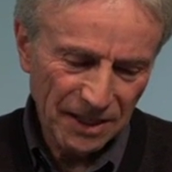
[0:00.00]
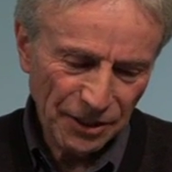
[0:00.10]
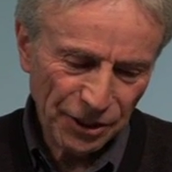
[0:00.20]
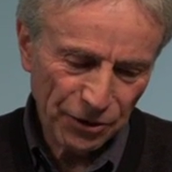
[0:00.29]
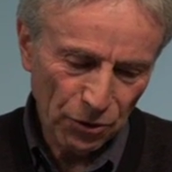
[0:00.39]

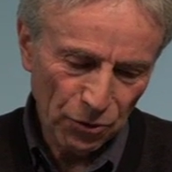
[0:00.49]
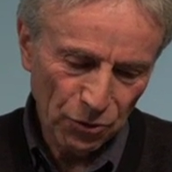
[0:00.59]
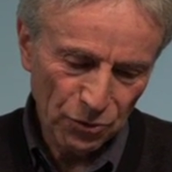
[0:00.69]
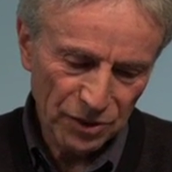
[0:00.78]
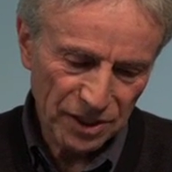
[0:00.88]
this
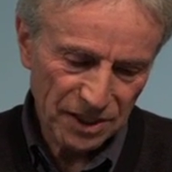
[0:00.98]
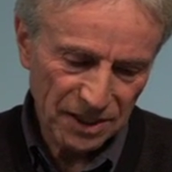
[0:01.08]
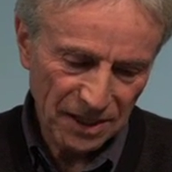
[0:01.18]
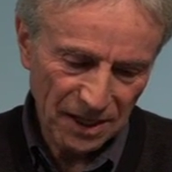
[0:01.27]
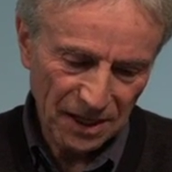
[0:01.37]

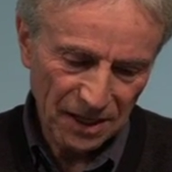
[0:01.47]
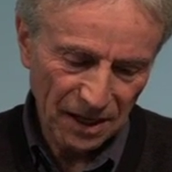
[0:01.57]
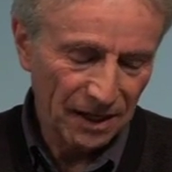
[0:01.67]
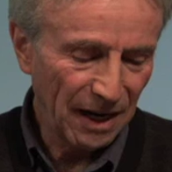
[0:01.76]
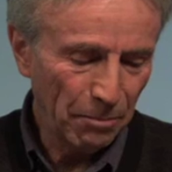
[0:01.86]
shows
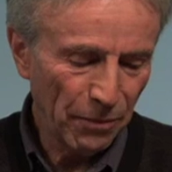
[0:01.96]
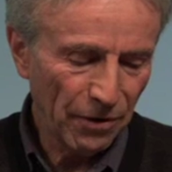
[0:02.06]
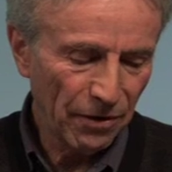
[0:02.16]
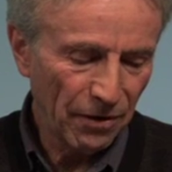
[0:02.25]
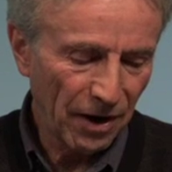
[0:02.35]
a number